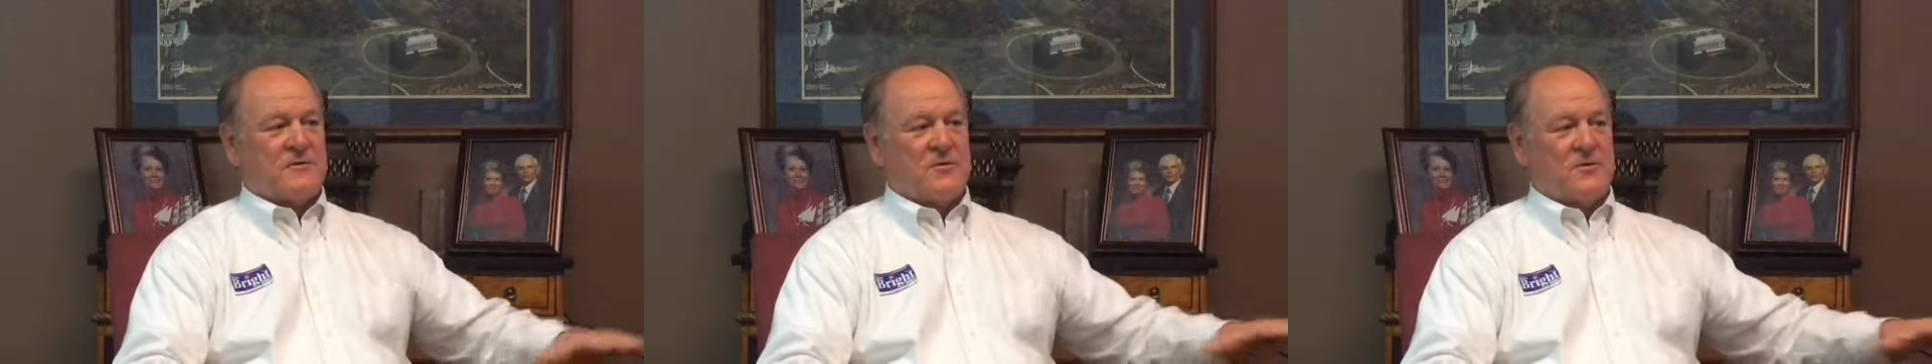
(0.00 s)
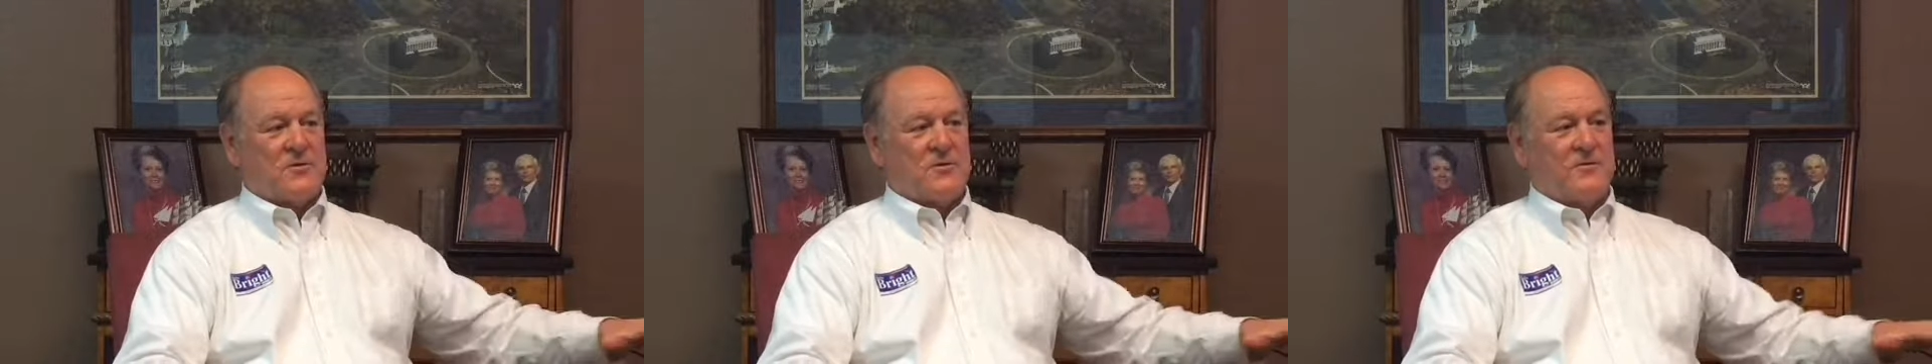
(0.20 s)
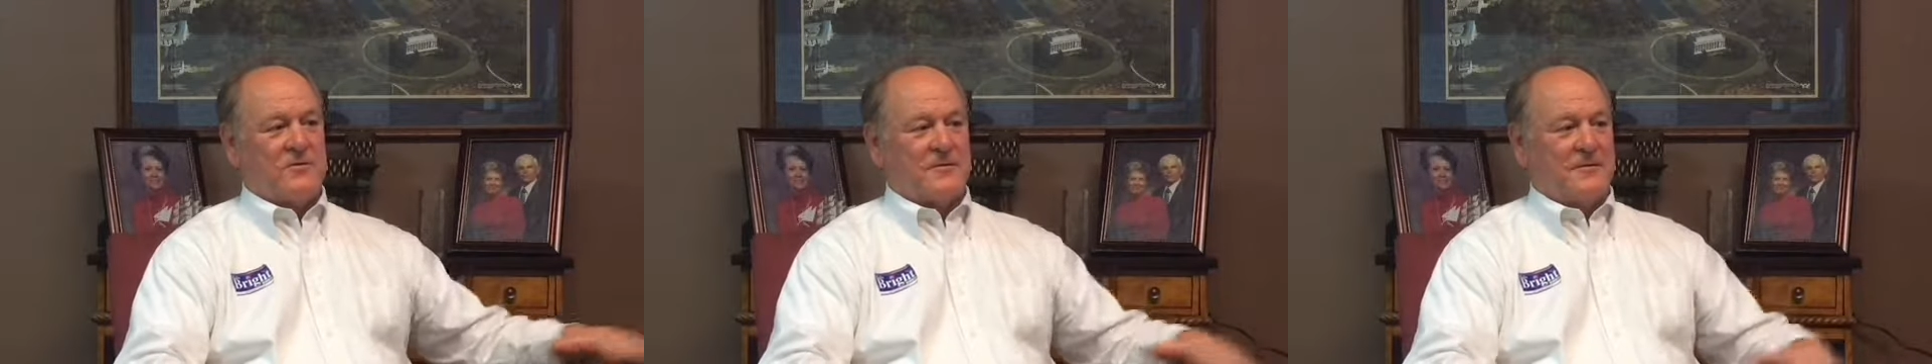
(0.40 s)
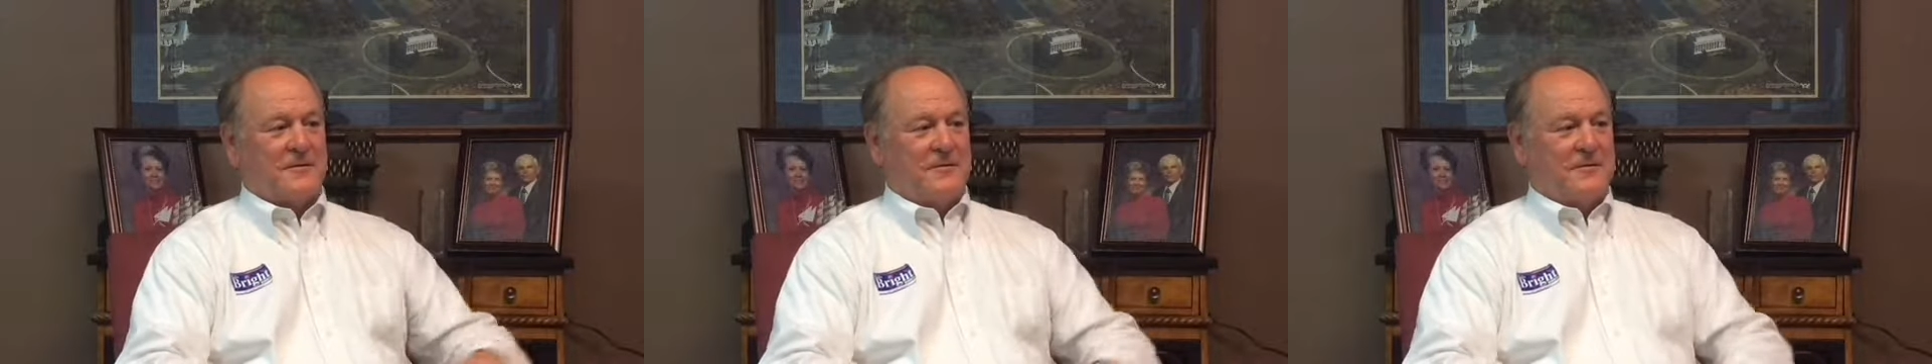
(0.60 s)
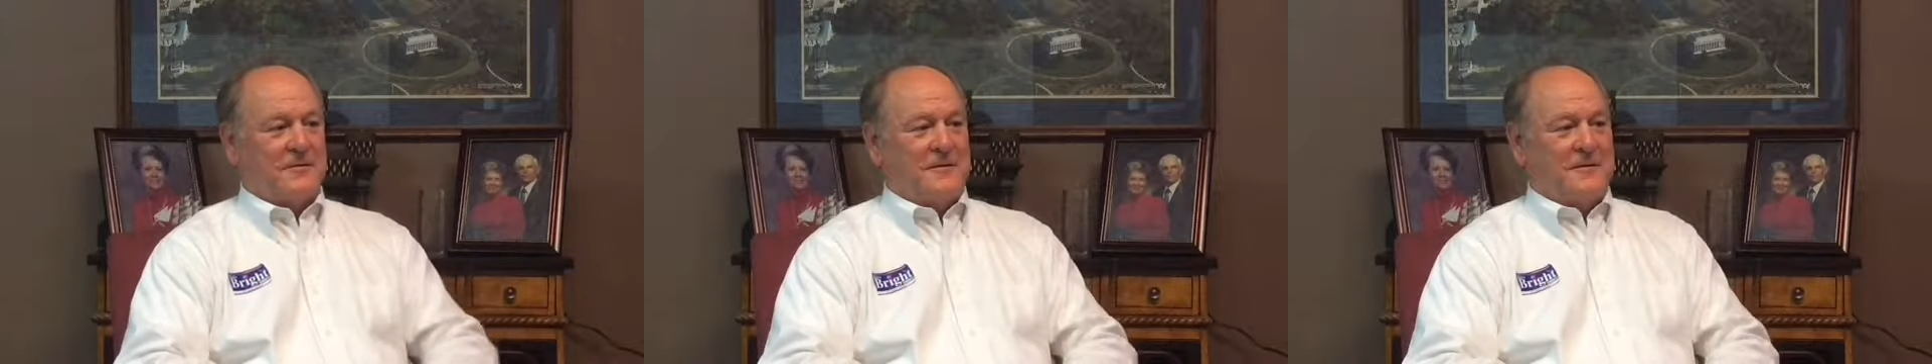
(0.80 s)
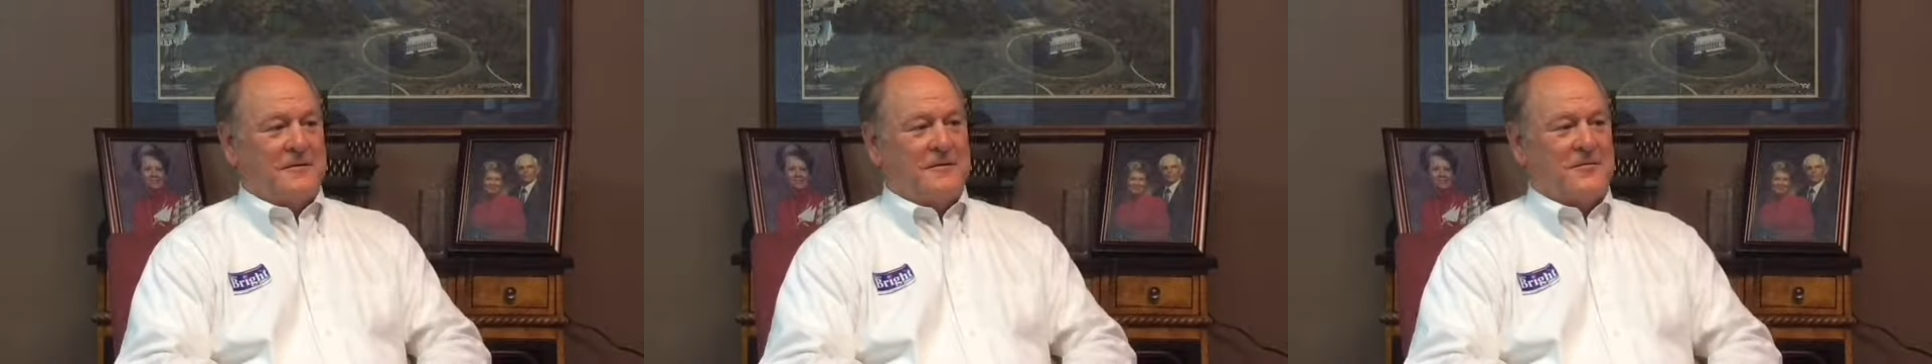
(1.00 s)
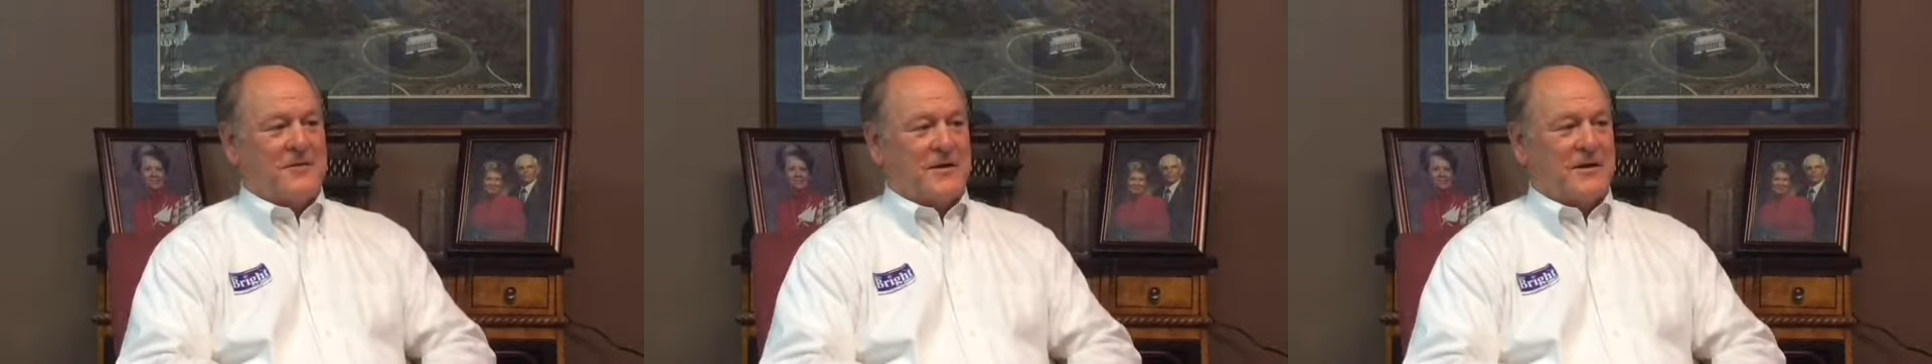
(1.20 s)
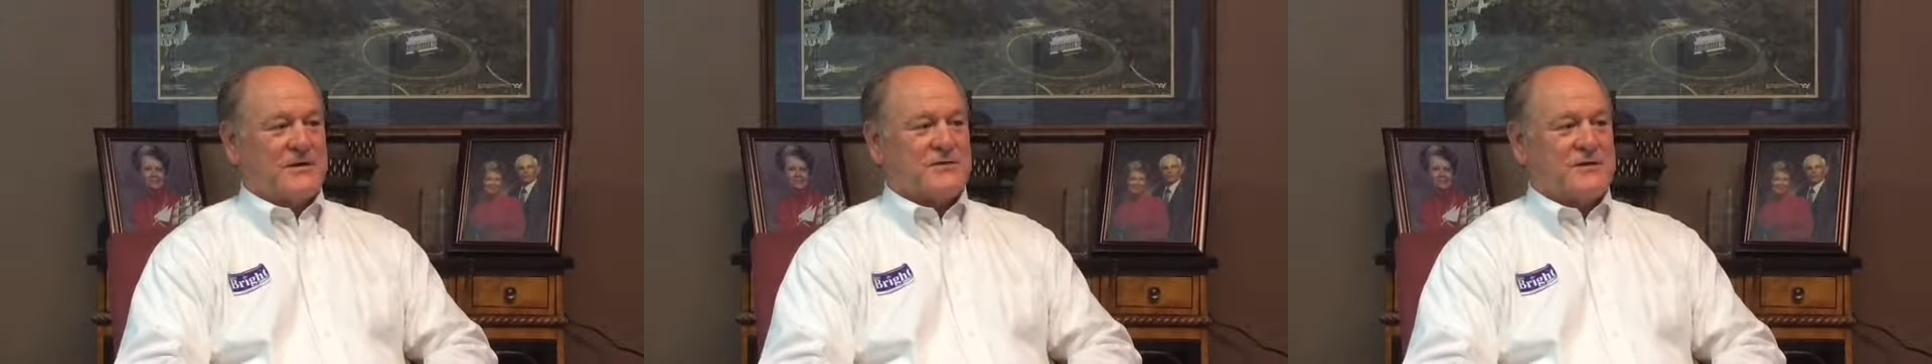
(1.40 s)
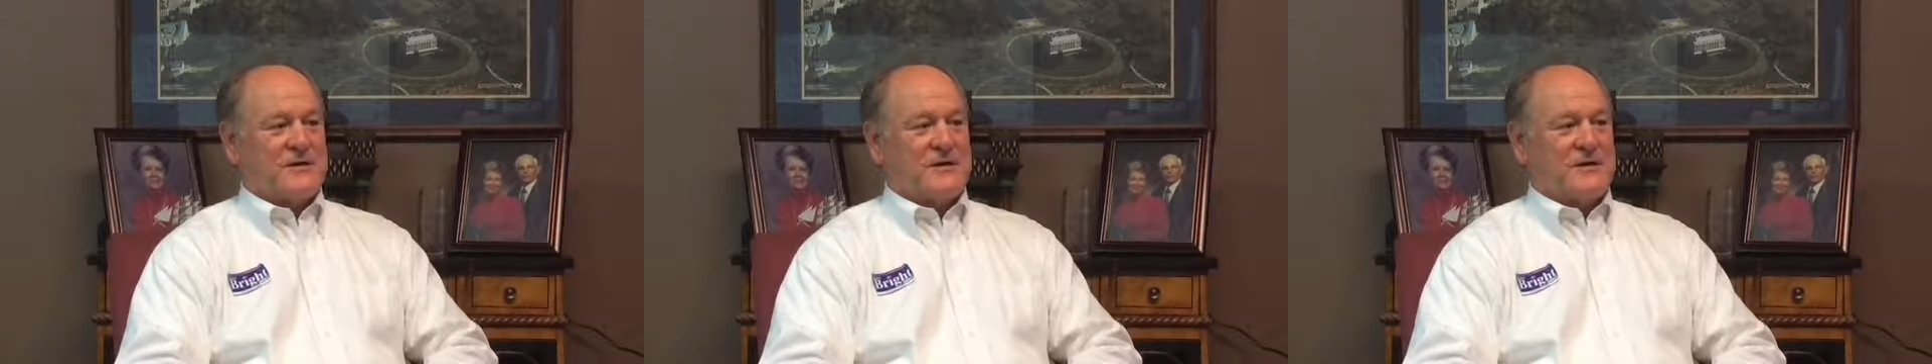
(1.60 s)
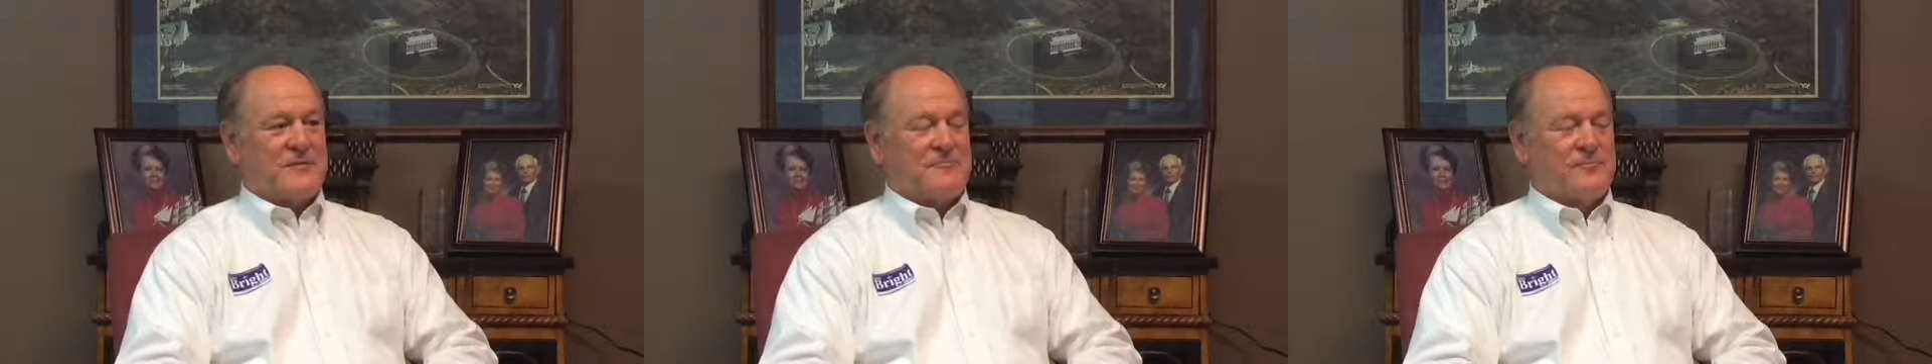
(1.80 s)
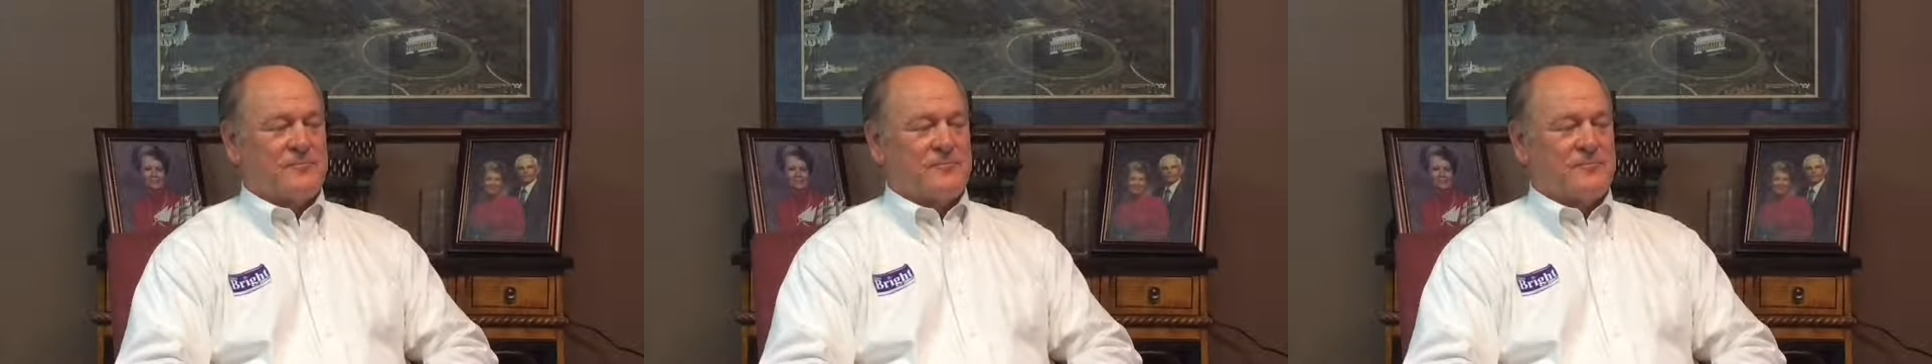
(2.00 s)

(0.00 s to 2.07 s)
her on Election Day.